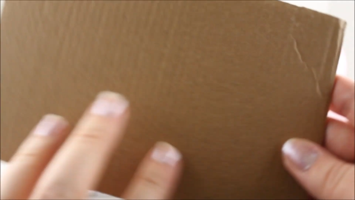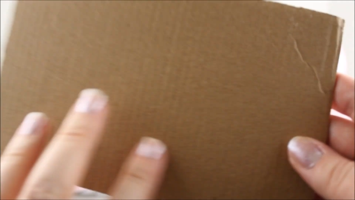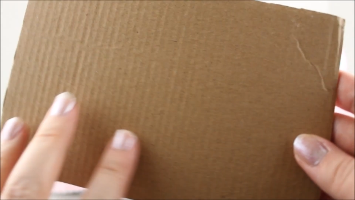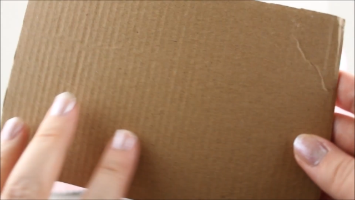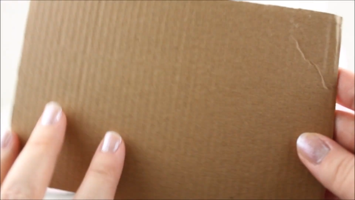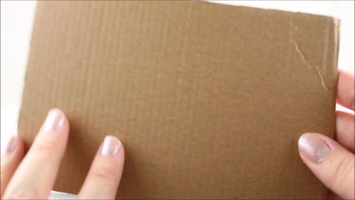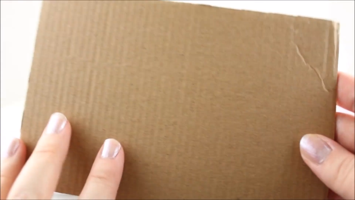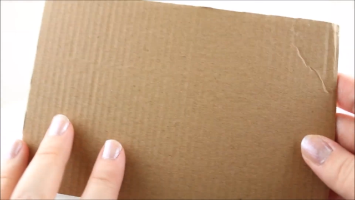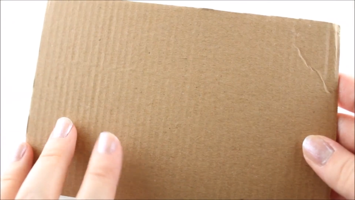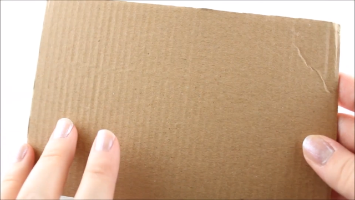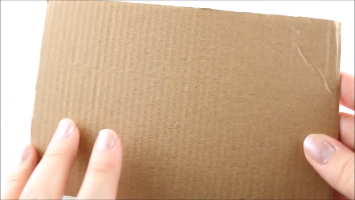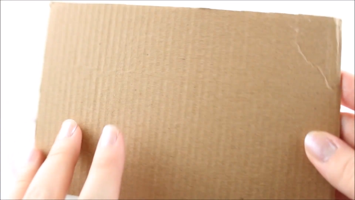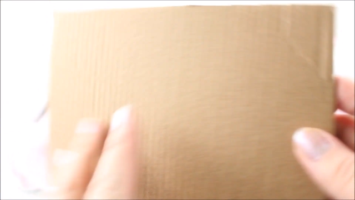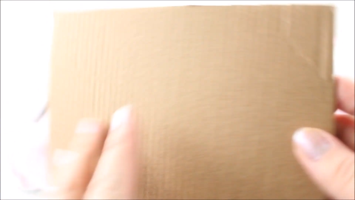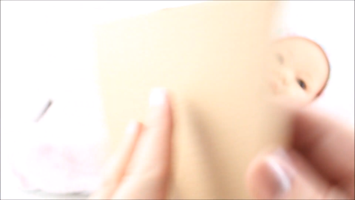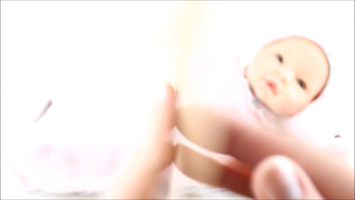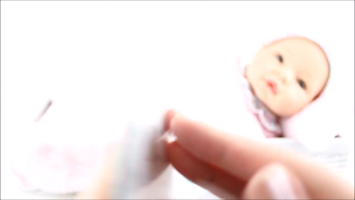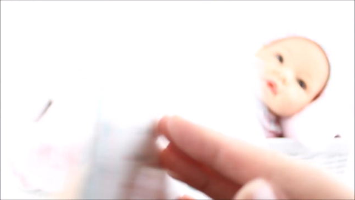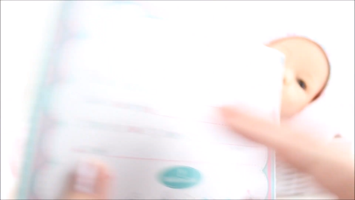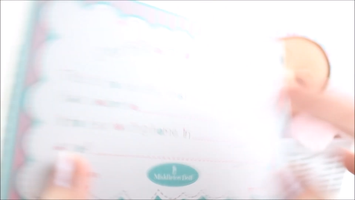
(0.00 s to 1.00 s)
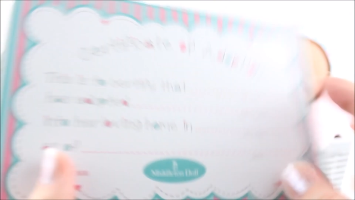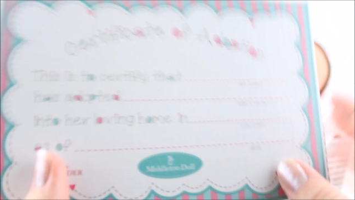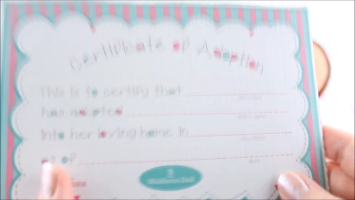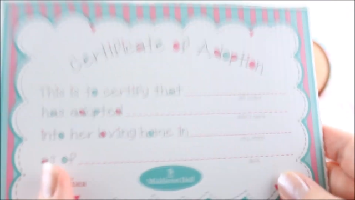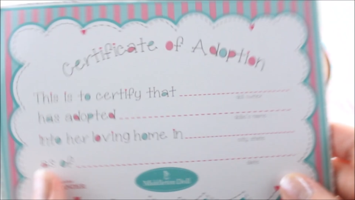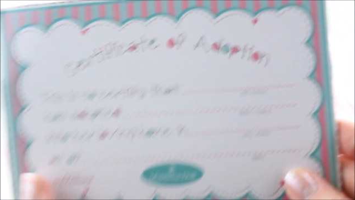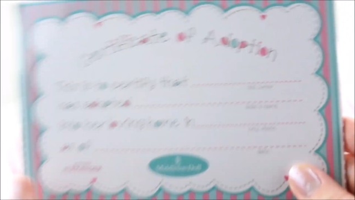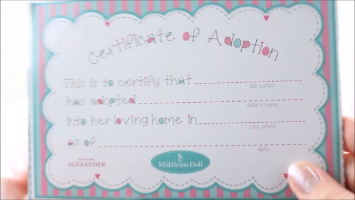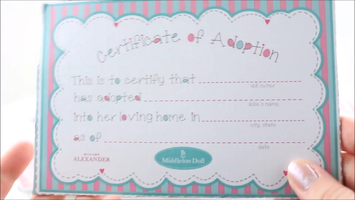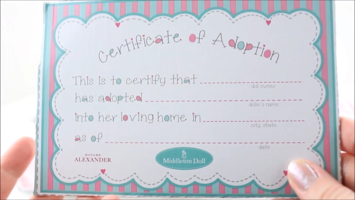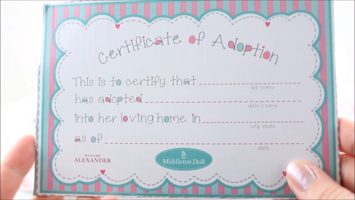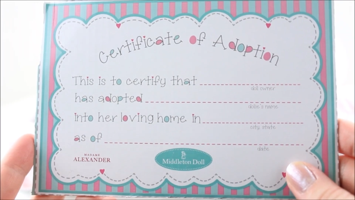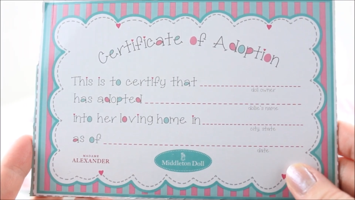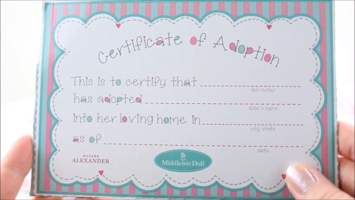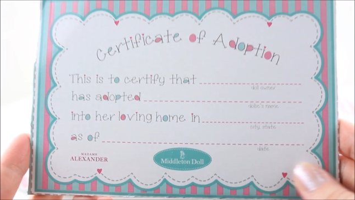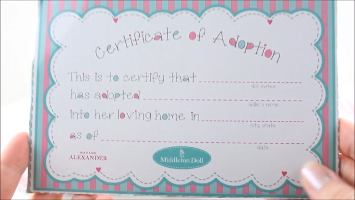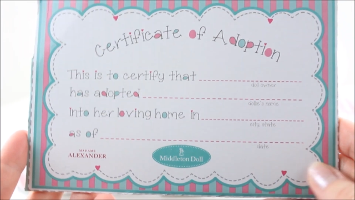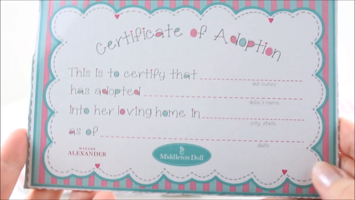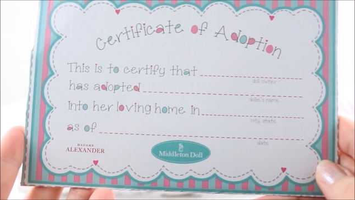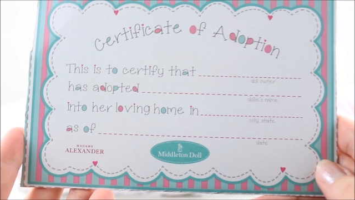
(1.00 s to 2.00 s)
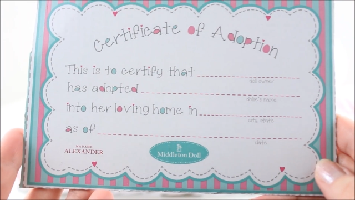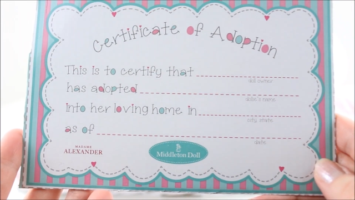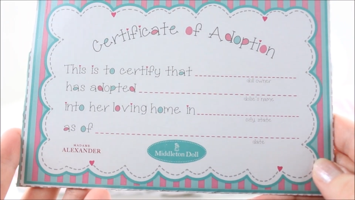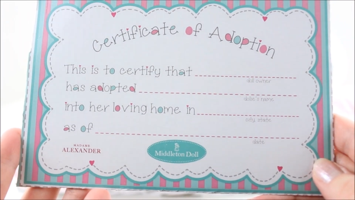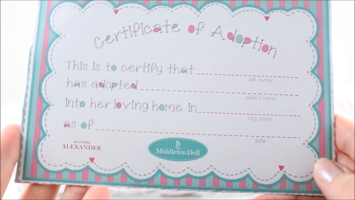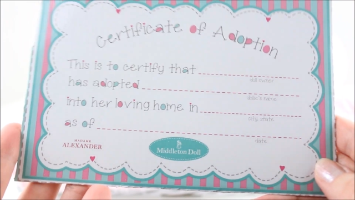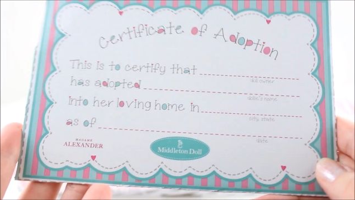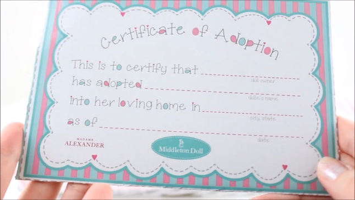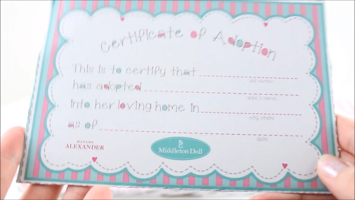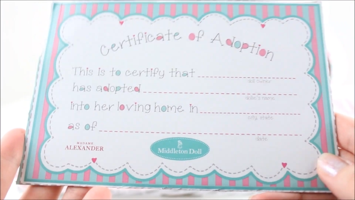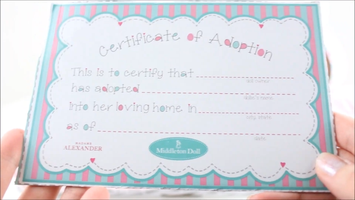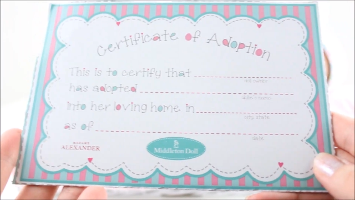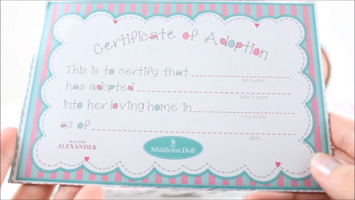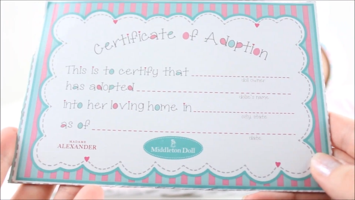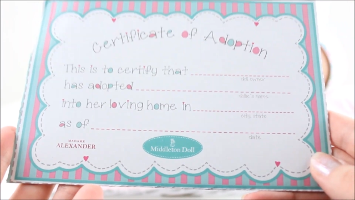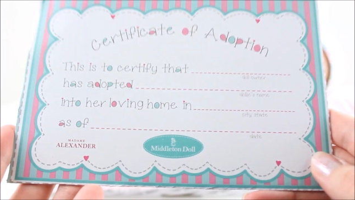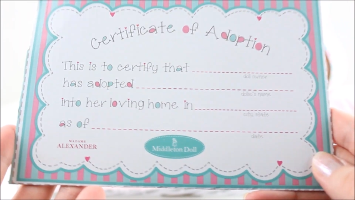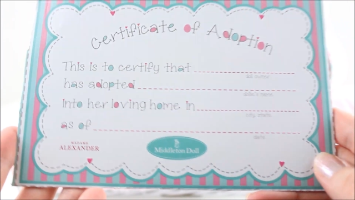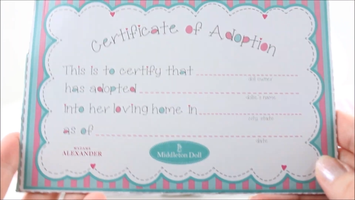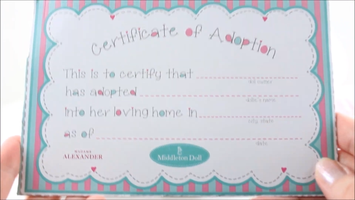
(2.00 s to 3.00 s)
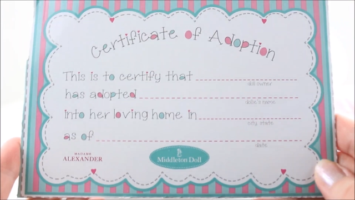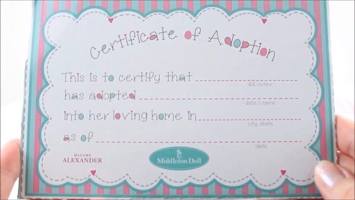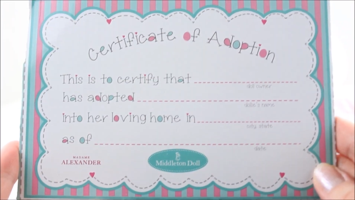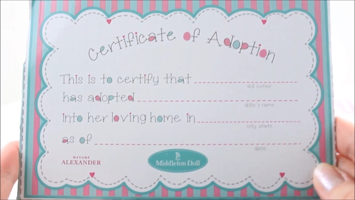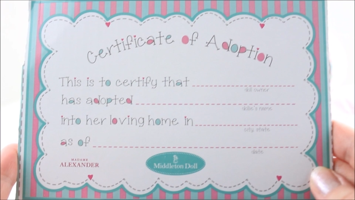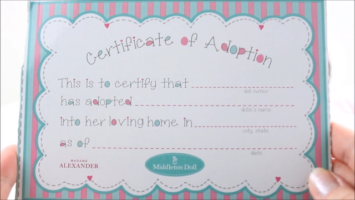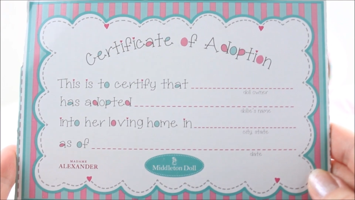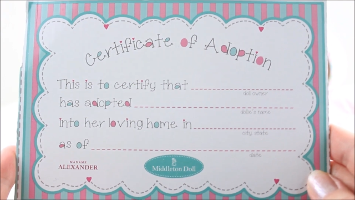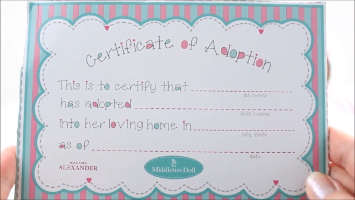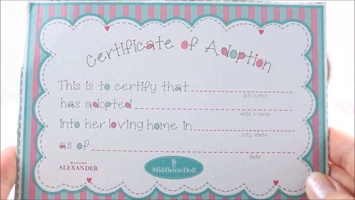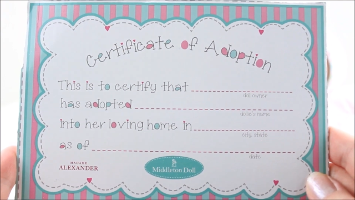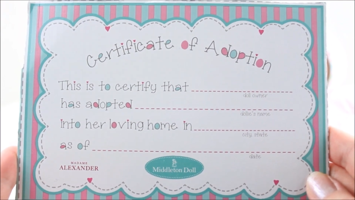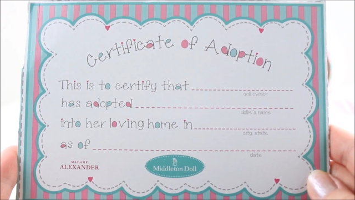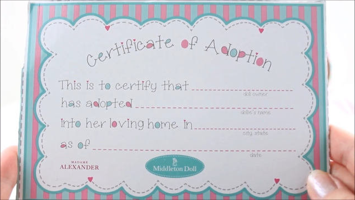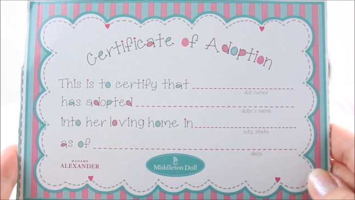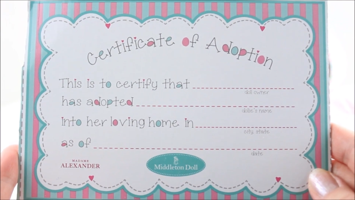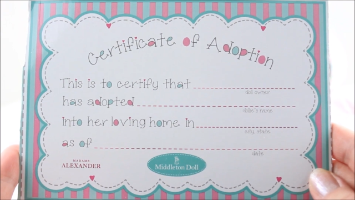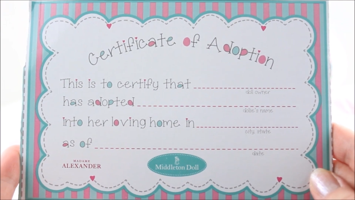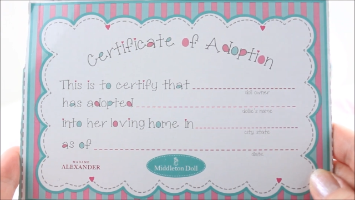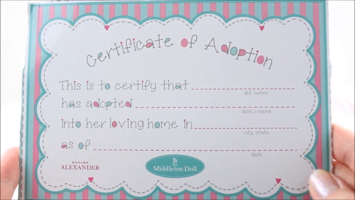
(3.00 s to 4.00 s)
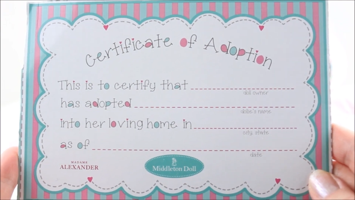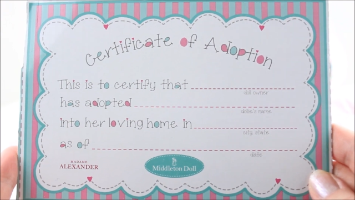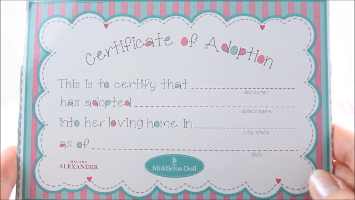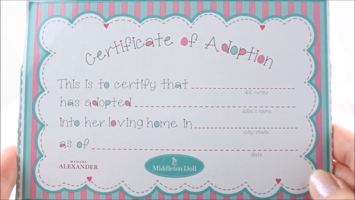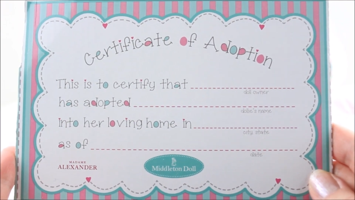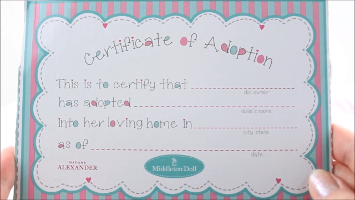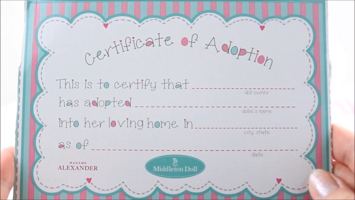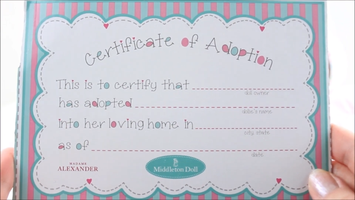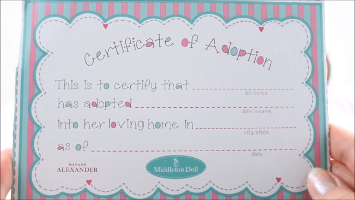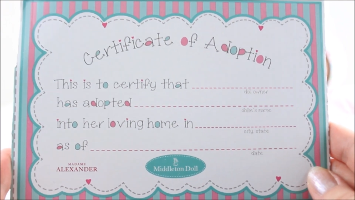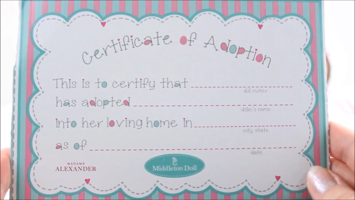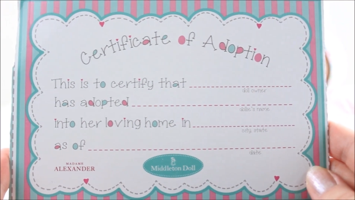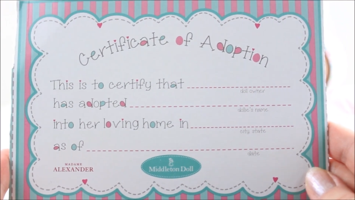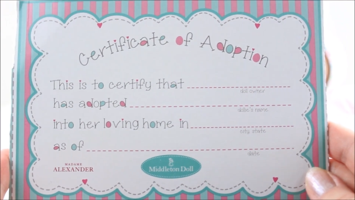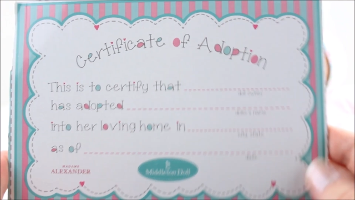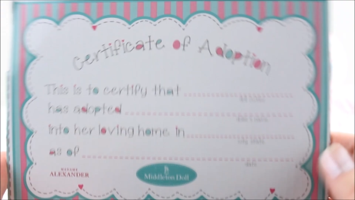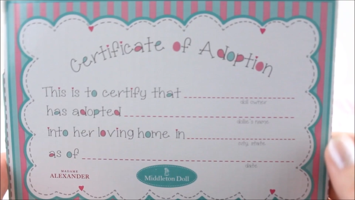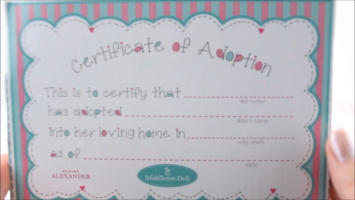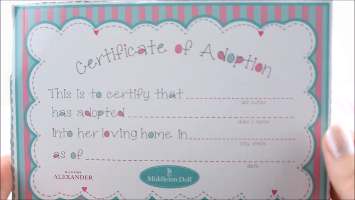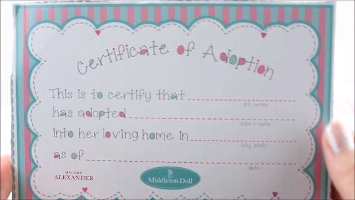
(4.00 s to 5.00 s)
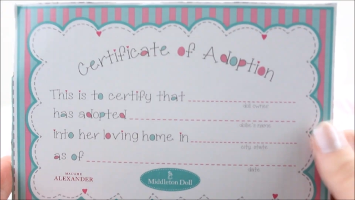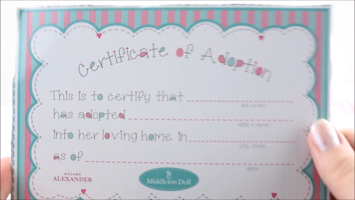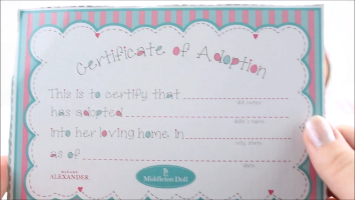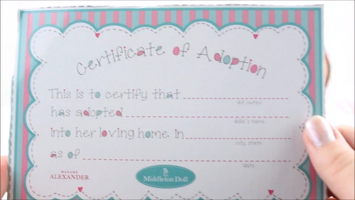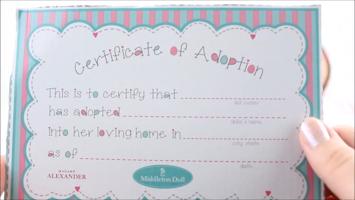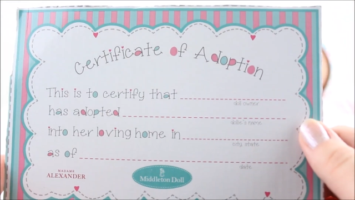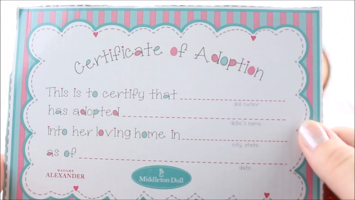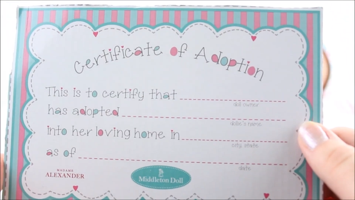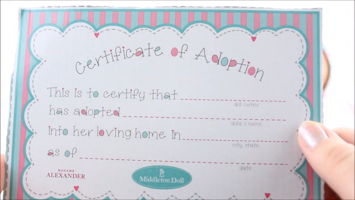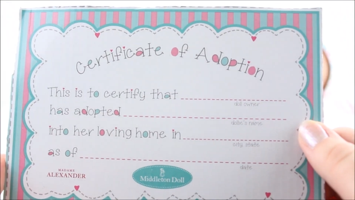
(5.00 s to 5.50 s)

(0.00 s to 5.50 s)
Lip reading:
No face is visible, so there are no lips to read.